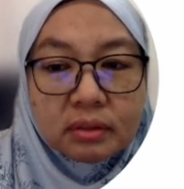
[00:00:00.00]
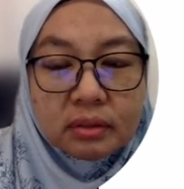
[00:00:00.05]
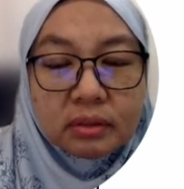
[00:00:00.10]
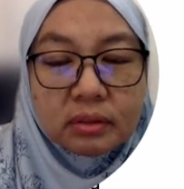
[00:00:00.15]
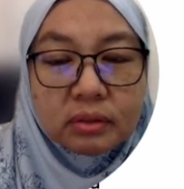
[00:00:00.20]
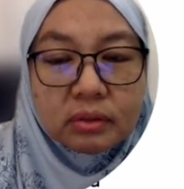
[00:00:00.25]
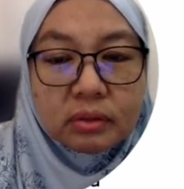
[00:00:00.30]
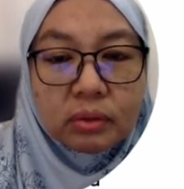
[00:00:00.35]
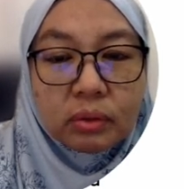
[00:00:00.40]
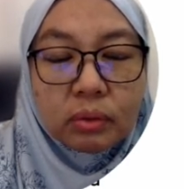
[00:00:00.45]

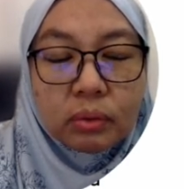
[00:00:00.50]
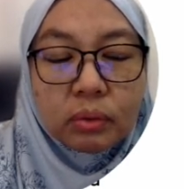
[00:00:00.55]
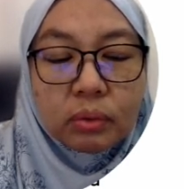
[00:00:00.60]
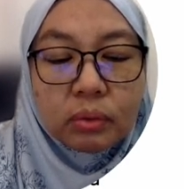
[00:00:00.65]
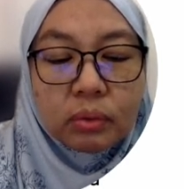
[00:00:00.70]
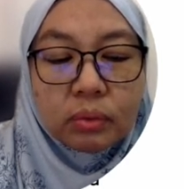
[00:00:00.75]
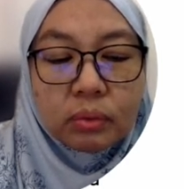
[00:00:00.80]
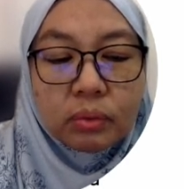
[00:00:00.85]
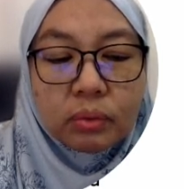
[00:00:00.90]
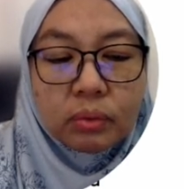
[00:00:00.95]
So
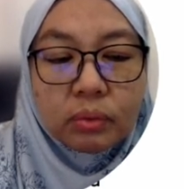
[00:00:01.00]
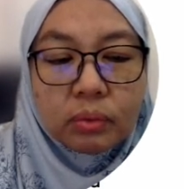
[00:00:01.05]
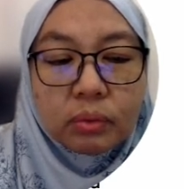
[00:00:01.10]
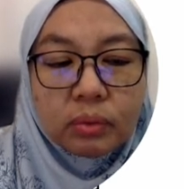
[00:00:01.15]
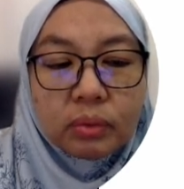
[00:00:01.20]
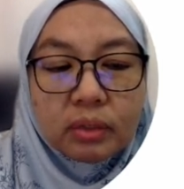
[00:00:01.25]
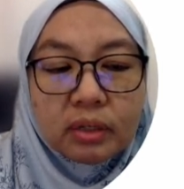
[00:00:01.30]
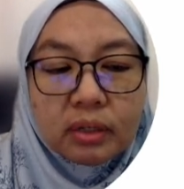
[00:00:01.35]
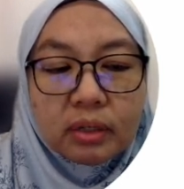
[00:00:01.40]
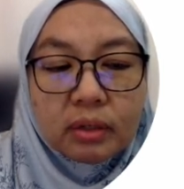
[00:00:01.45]

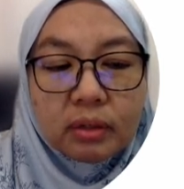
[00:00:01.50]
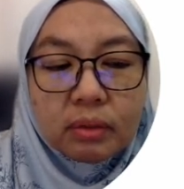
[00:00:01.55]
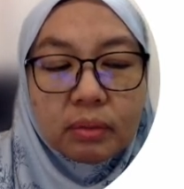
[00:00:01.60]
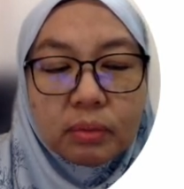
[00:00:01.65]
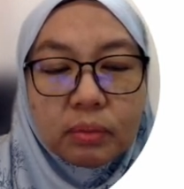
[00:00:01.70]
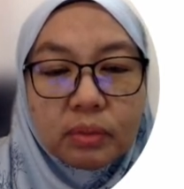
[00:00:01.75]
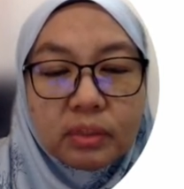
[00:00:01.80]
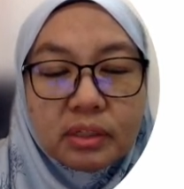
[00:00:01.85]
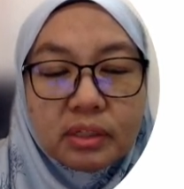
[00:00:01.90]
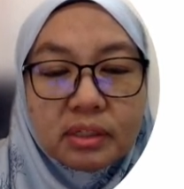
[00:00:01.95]

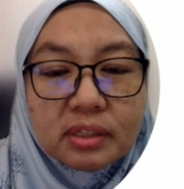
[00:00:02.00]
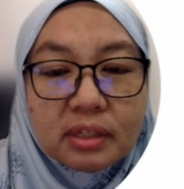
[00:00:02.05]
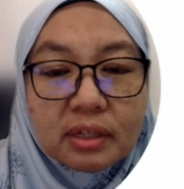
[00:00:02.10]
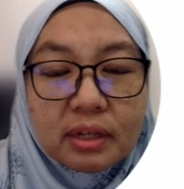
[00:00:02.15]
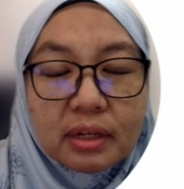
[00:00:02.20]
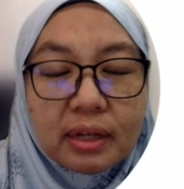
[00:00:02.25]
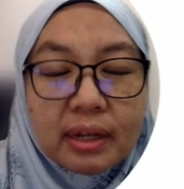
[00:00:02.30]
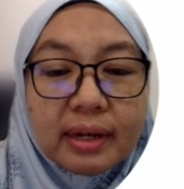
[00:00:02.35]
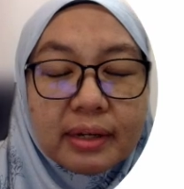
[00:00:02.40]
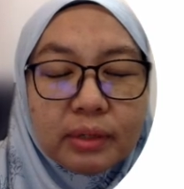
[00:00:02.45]
which is
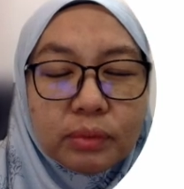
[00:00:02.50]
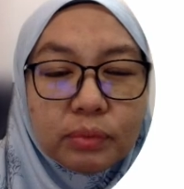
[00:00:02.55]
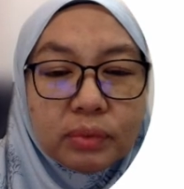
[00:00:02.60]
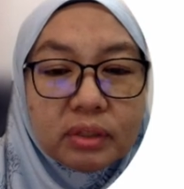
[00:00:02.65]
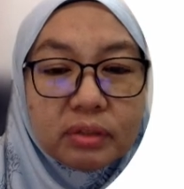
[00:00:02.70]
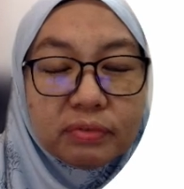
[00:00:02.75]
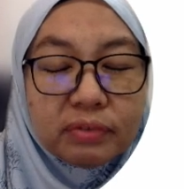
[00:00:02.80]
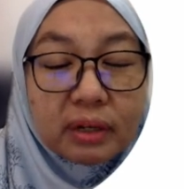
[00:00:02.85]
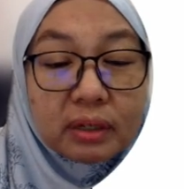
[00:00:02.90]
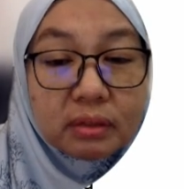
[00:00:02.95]
aligned with
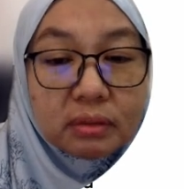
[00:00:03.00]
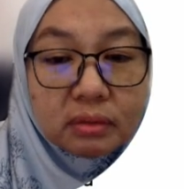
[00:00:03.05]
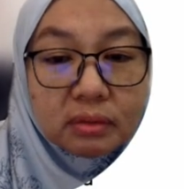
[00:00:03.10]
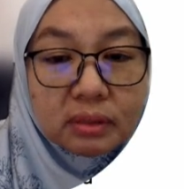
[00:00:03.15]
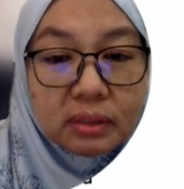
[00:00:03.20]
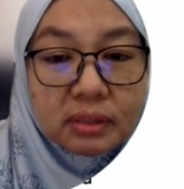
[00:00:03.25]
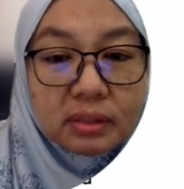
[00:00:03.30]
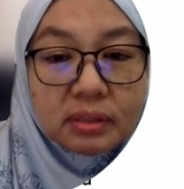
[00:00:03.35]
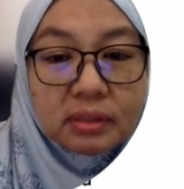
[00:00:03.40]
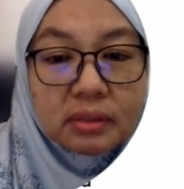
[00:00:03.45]
the
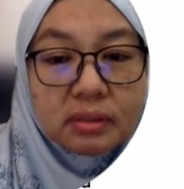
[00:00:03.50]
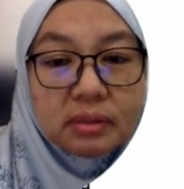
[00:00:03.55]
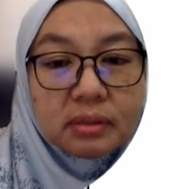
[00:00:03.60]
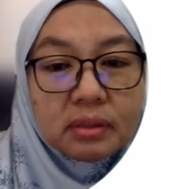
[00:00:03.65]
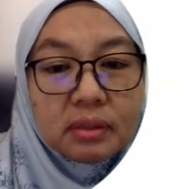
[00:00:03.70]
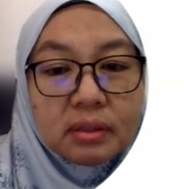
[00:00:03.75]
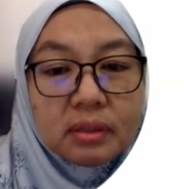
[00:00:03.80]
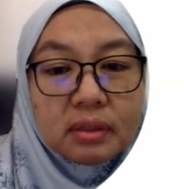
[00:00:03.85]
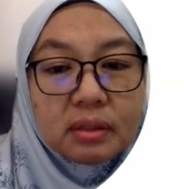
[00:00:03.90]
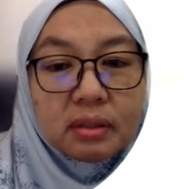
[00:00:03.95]
faculty's
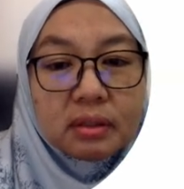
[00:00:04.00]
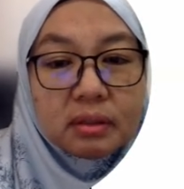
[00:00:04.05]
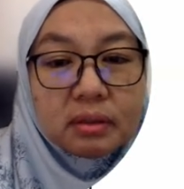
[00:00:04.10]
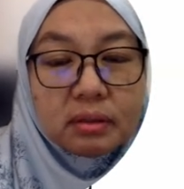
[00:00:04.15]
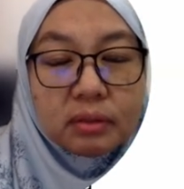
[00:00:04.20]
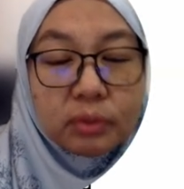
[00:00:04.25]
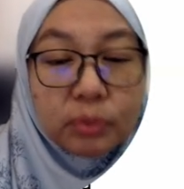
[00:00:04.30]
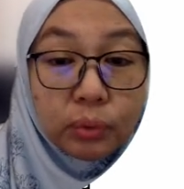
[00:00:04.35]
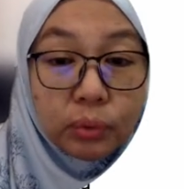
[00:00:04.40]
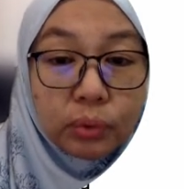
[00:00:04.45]

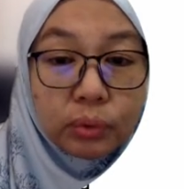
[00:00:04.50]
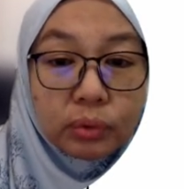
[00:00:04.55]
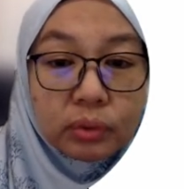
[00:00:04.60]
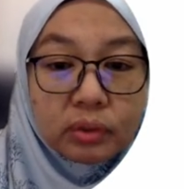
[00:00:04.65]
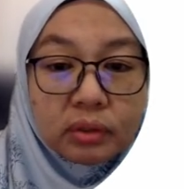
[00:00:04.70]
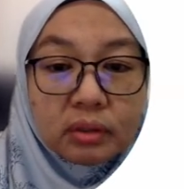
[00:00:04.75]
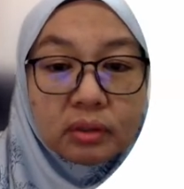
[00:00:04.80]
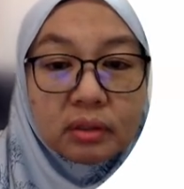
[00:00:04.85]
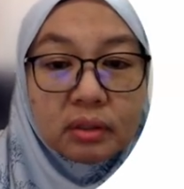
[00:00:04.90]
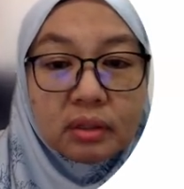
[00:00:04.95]
goal.
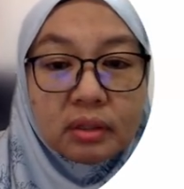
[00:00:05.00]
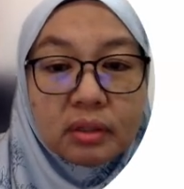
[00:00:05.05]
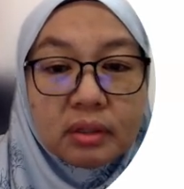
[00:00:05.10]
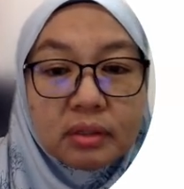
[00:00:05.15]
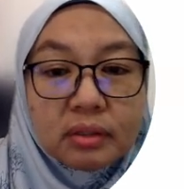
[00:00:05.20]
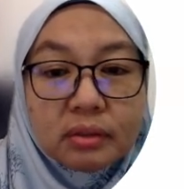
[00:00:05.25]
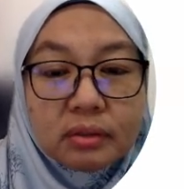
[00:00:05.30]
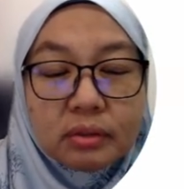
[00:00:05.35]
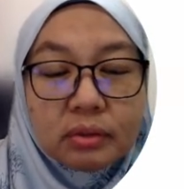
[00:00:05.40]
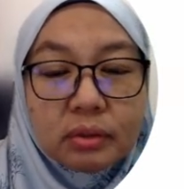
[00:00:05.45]

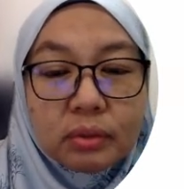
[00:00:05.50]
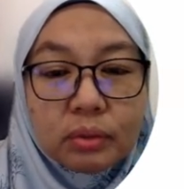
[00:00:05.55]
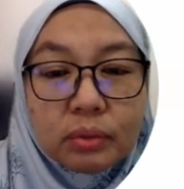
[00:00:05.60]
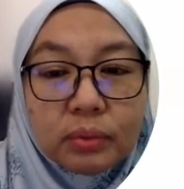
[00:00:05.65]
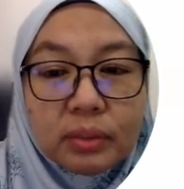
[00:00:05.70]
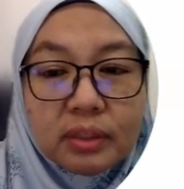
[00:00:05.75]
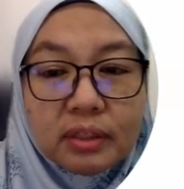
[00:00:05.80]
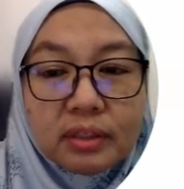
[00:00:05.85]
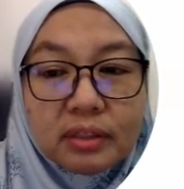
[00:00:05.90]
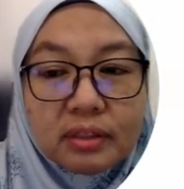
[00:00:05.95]
So
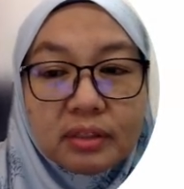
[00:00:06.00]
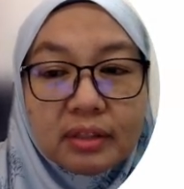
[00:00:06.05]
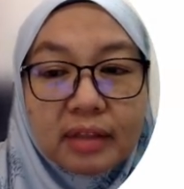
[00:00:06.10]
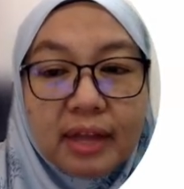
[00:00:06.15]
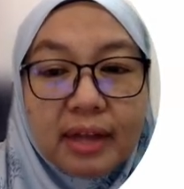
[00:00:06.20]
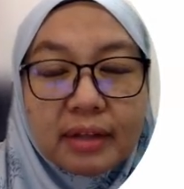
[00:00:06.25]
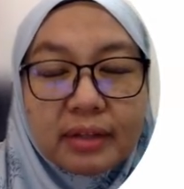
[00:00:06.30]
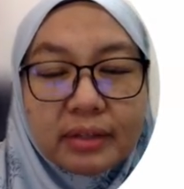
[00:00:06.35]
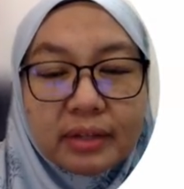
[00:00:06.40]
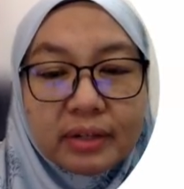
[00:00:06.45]
with
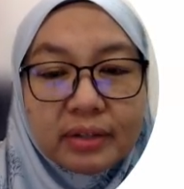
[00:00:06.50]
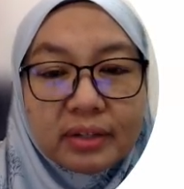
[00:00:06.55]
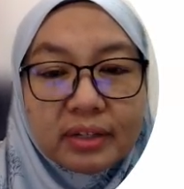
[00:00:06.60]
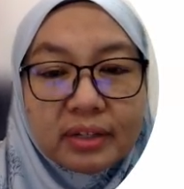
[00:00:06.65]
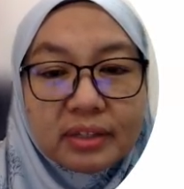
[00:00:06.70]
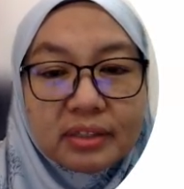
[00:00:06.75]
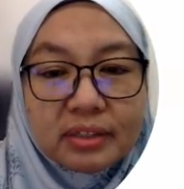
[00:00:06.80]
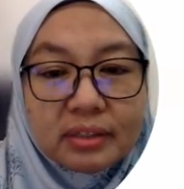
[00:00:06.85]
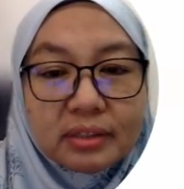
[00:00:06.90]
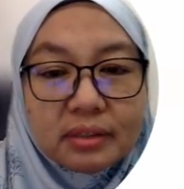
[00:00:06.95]
that
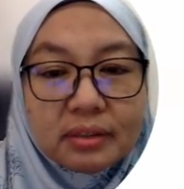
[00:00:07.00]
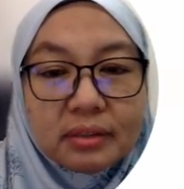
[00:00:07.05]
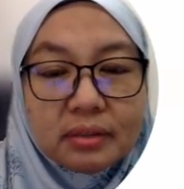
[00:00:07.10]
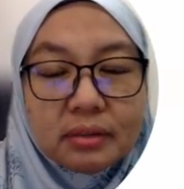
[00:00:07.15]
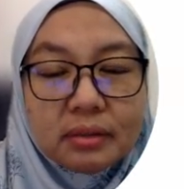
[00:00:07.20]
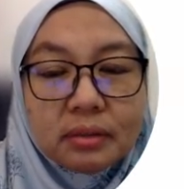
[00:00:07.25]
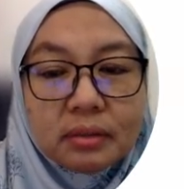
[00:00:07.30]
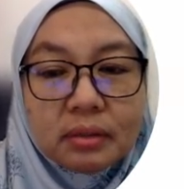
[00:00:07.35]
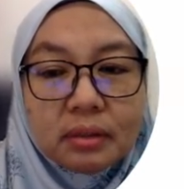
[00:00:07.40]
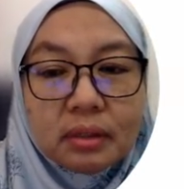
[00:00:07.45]
direction,
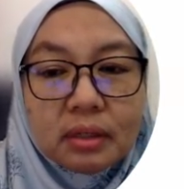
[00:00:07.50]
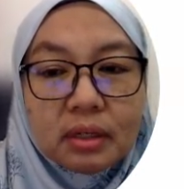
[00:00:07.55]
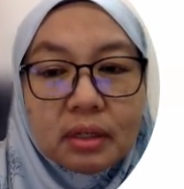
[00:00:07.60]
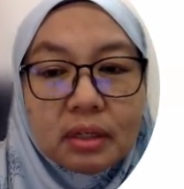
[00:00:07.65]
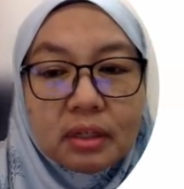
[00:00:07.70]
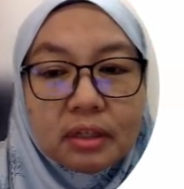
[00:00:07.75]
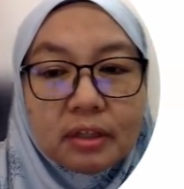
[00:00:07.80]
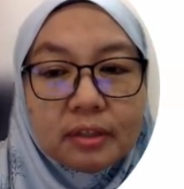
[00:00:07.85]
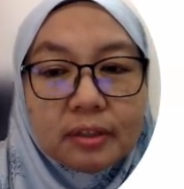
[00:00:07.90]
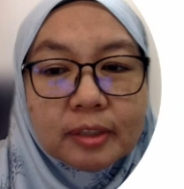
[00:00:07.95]

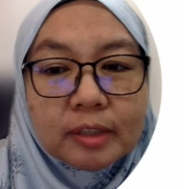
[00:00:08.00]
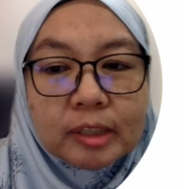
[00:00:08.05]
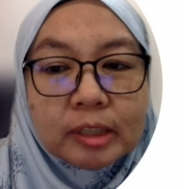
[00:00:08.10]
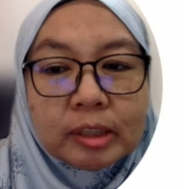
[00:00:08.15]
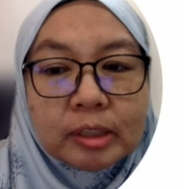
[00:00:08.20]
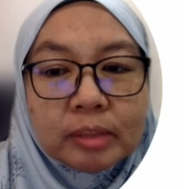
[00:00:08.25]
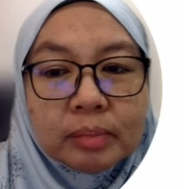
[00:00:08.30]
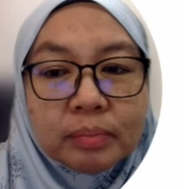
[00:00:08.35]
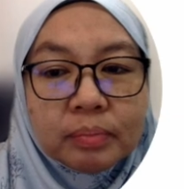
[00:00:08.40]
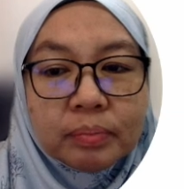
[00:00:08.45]

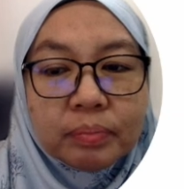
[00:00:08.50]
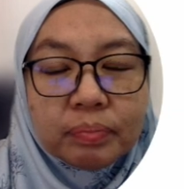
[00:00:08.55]
um,